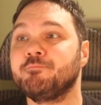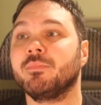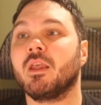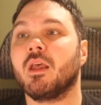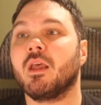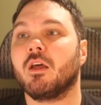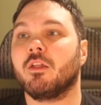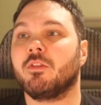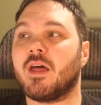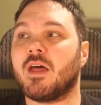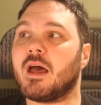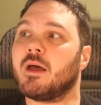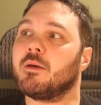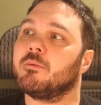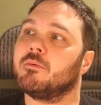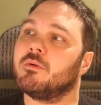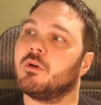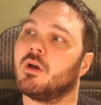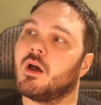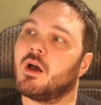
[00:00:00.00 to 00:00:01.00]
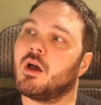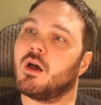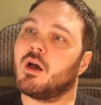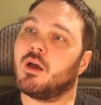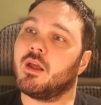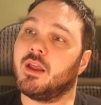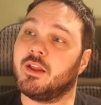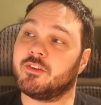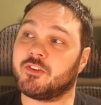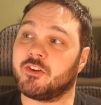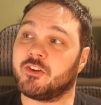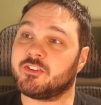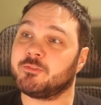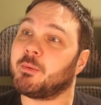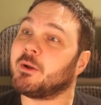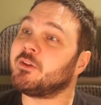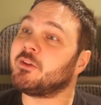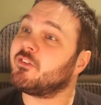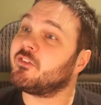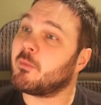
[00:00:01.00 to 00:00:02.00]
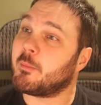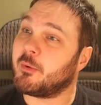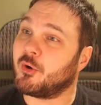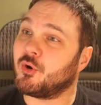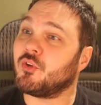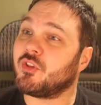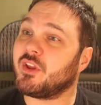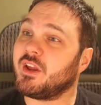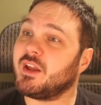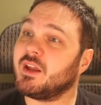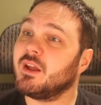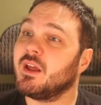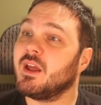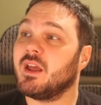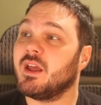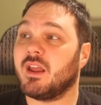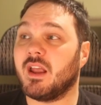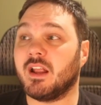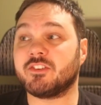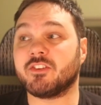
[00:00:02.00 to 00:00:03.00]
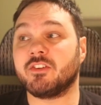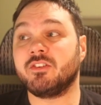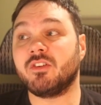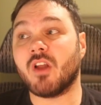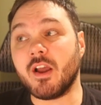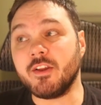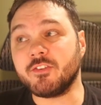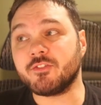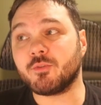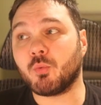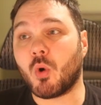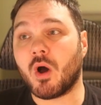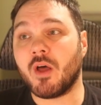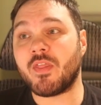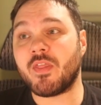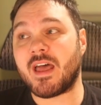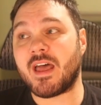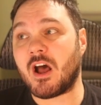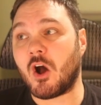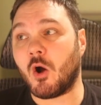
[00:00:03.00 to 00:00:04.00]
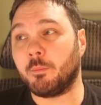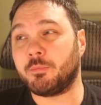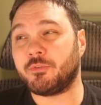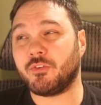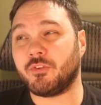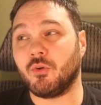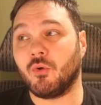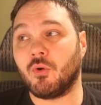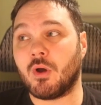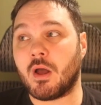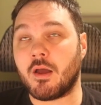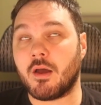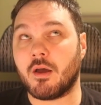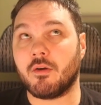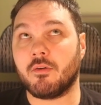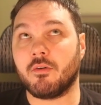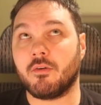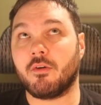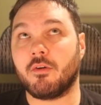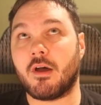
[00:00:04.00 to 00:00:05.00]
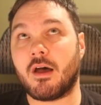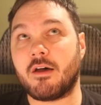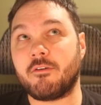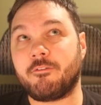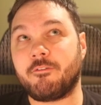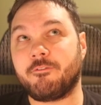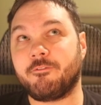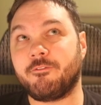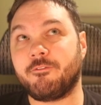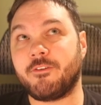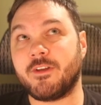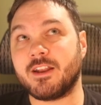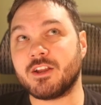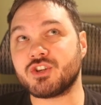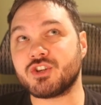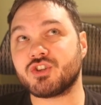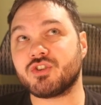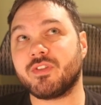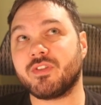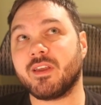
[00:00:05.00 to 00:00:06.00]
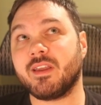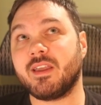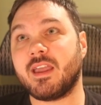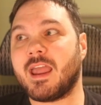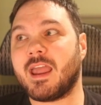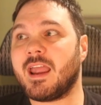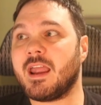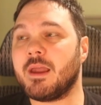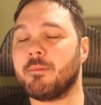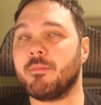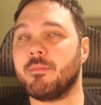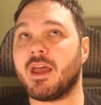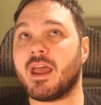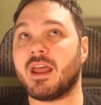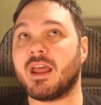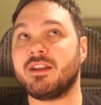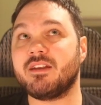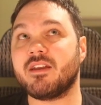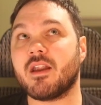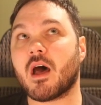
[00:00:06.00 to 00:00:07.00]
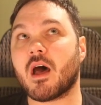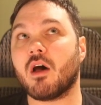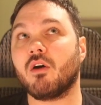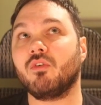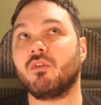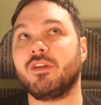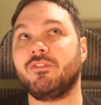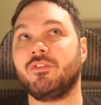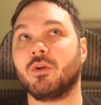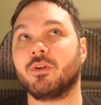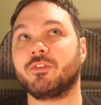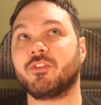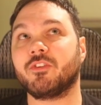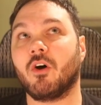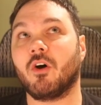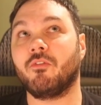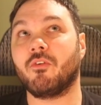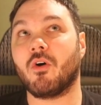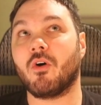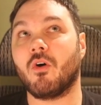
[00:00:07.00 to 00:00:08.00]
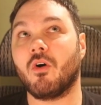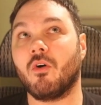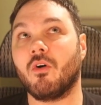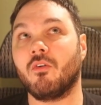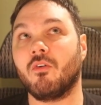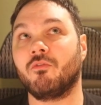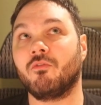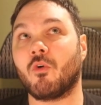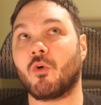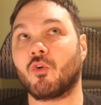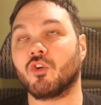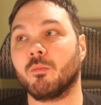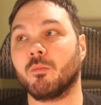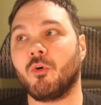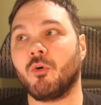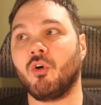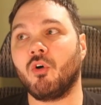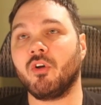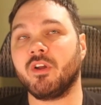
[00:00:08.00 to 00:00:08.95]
That is an expensive ability. It's a nice one that helps you finish the game and not leave yourself vulnerable.